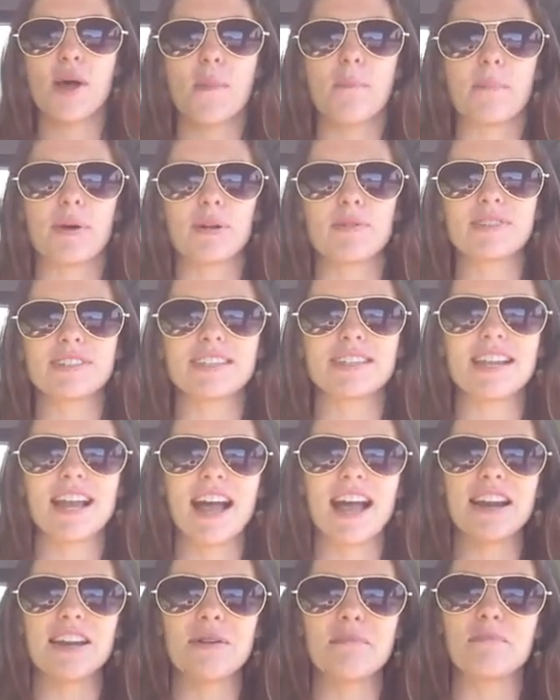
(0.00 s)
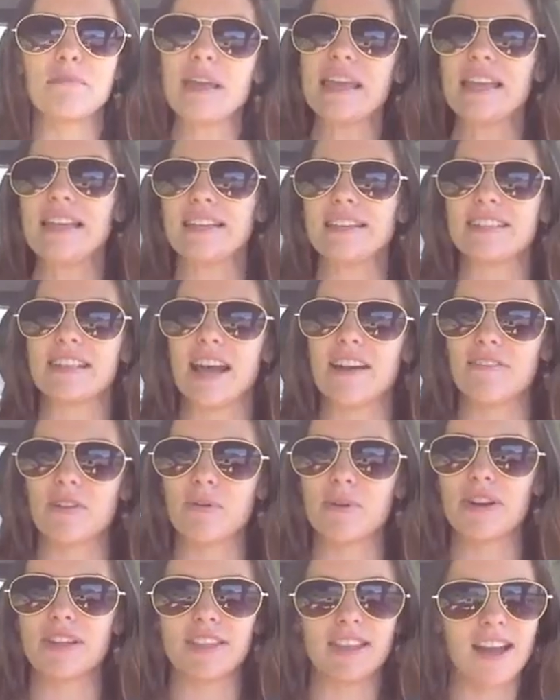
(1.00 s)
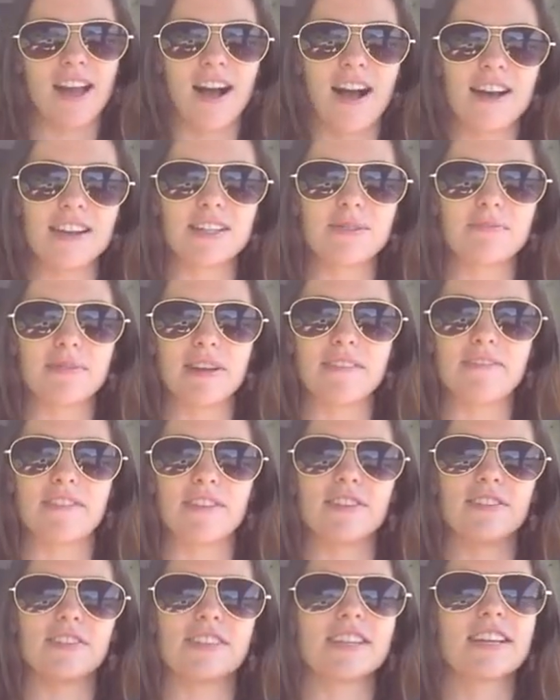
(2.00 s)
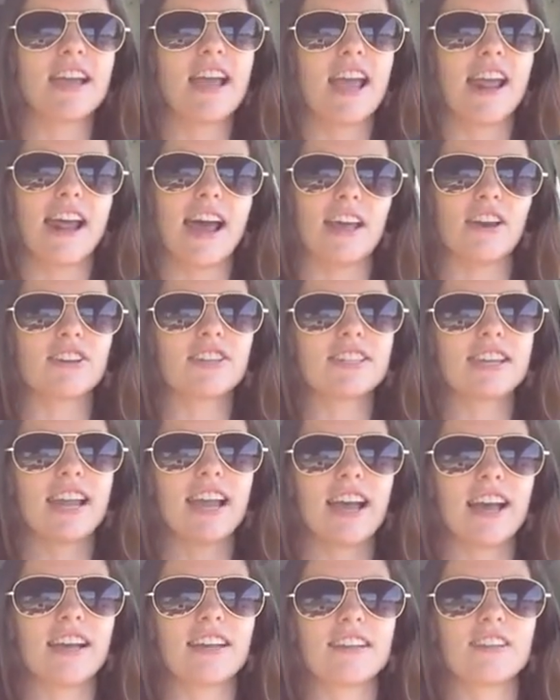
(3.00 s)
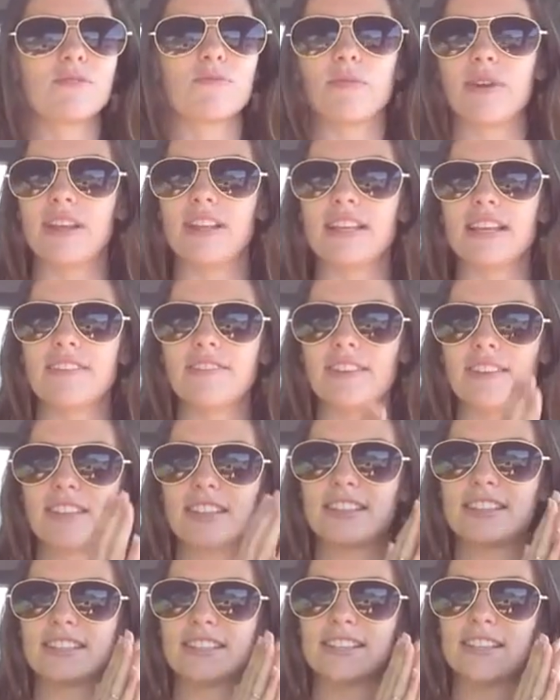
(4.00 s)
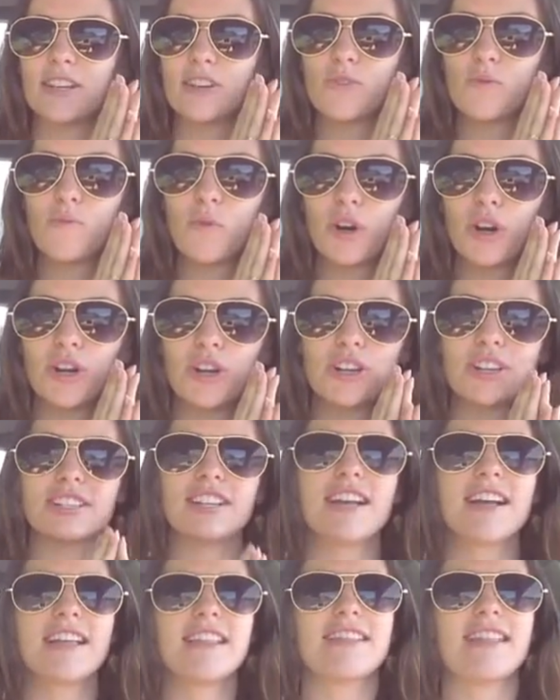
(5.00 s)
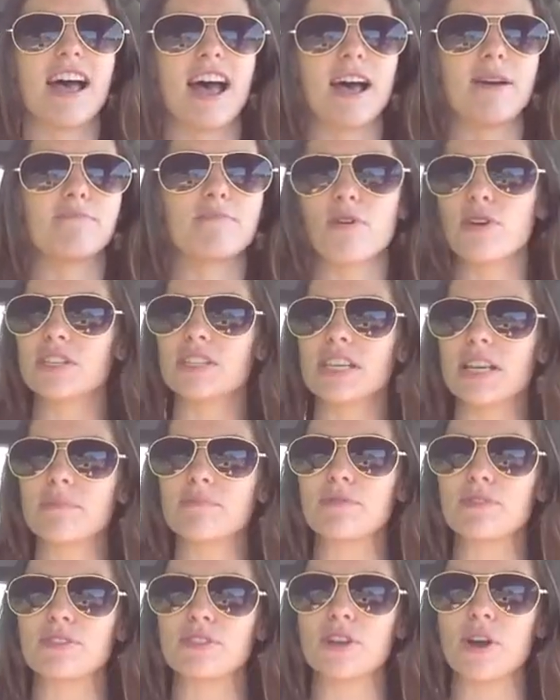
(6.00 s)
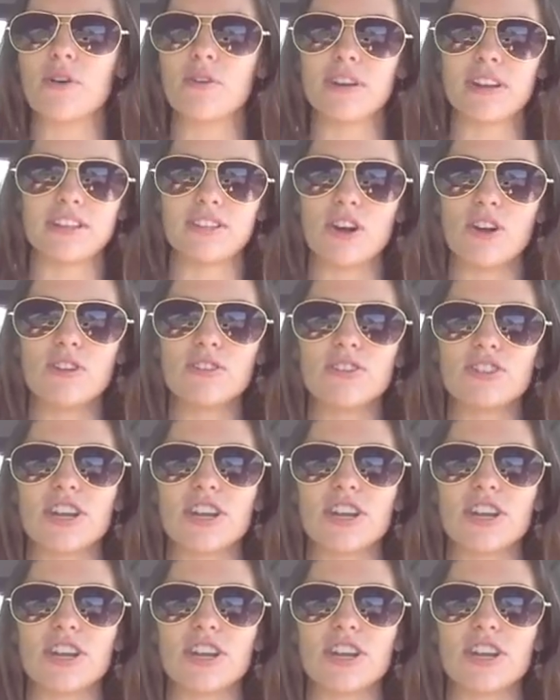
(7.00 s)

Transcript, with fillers: but it was kind of mean to everyone in the cosplay field. And I understand we live in this little world that most people don't indulge